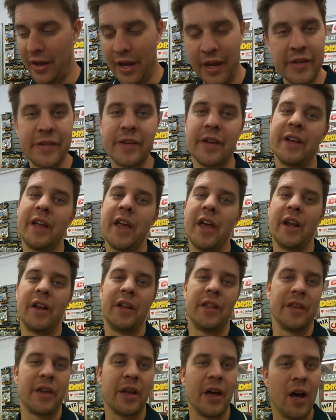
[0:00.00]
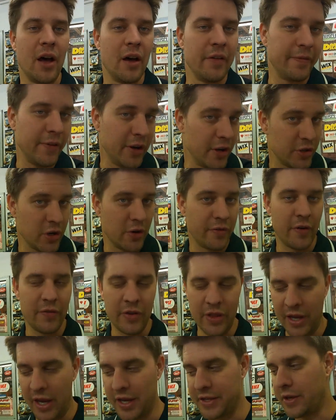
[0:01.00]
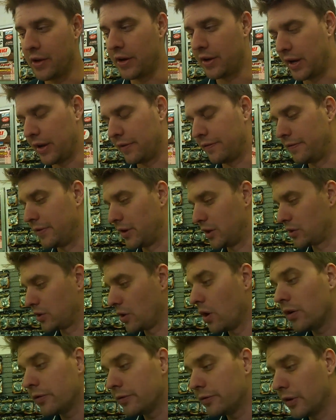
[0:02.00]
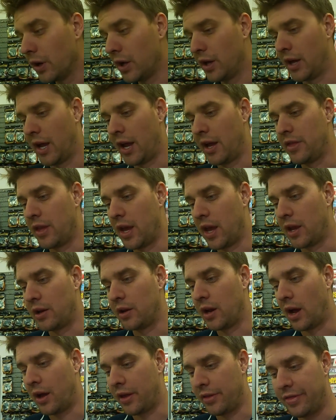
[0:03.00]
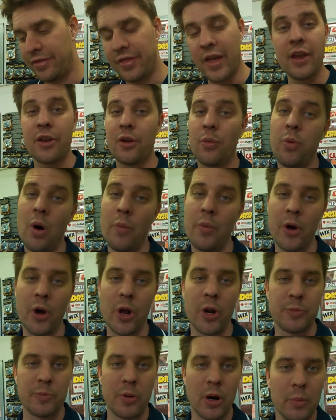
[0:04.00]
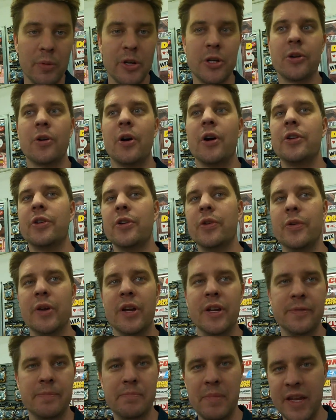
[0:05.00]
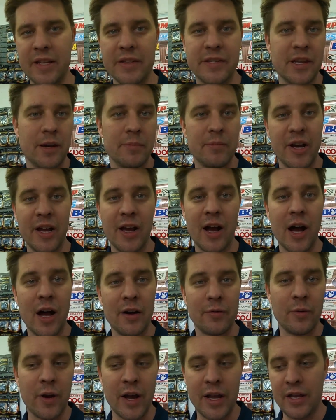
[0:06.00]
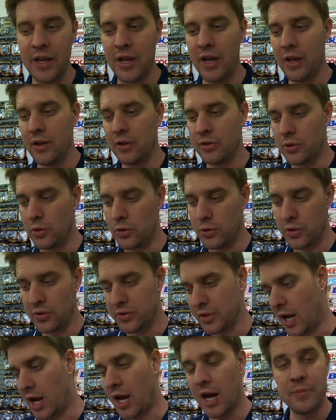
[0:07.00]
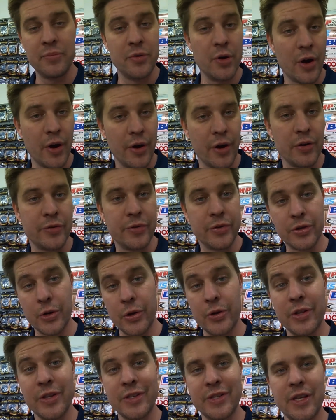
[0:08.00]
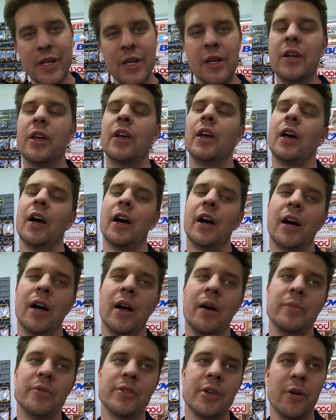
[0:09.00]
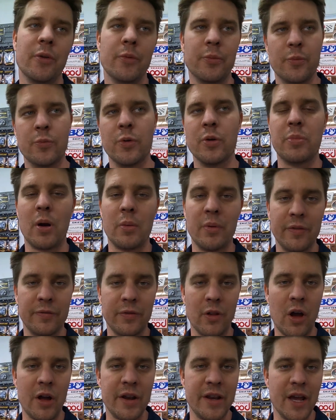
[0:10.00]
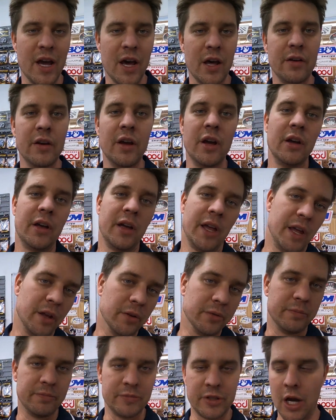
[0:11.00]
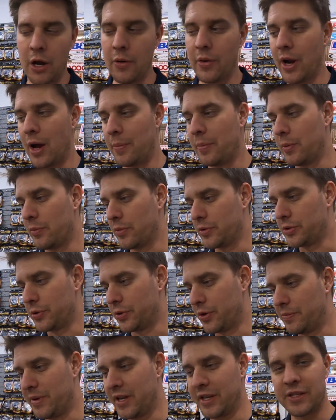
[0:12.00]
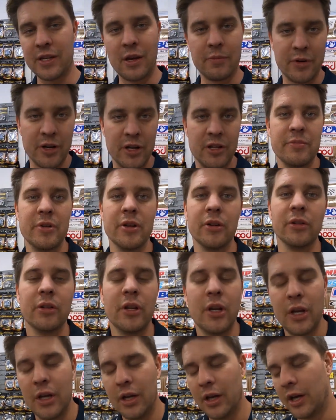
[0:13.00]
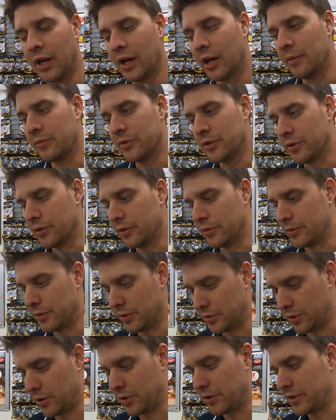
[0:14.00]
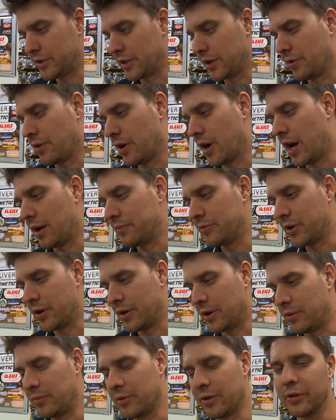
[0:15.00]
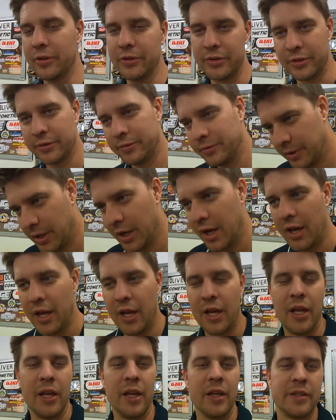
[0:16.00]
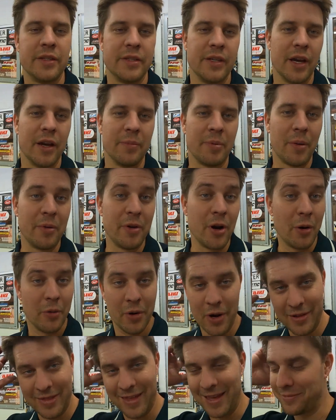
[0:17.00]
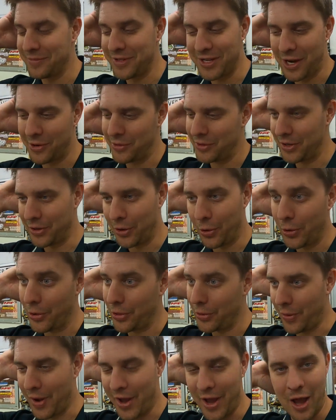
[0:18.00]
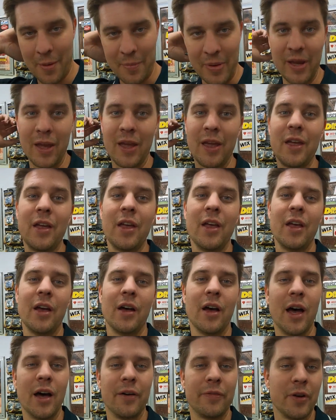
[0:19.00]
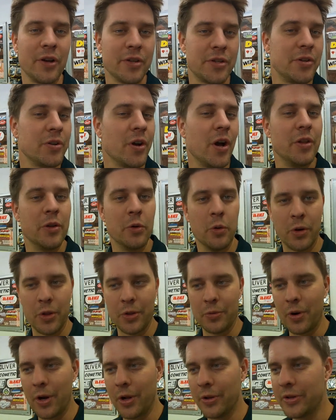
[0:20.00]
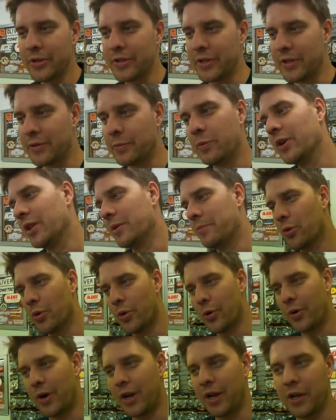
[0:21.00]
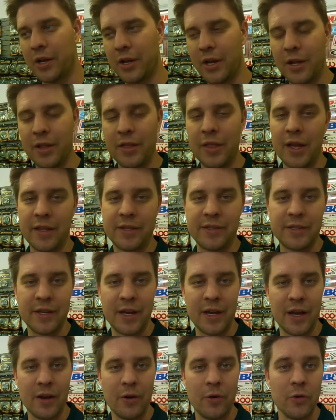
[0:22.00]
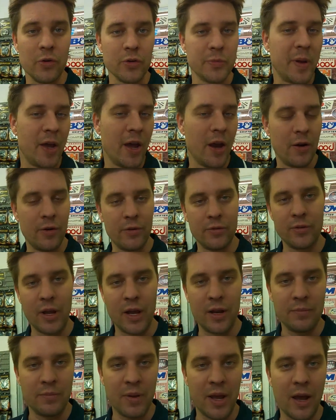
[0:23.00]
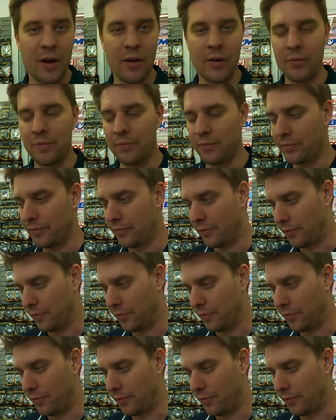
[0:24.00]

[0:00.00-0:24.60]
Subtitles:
He's going to get it in the car, finish off everything he's got to get finished off, and then I think what we're going to probably try and do is meet somewhere halfway to use a hub dyno to tune this thing. So we'll probably fly down he'll tow it up and we'll sort of meet somewhere in the middle to tune this thing on a hub dyno, because it's probably not worth him towing it all the way up here for us to try and do it on the rollers. It's really bordering that horsepower and power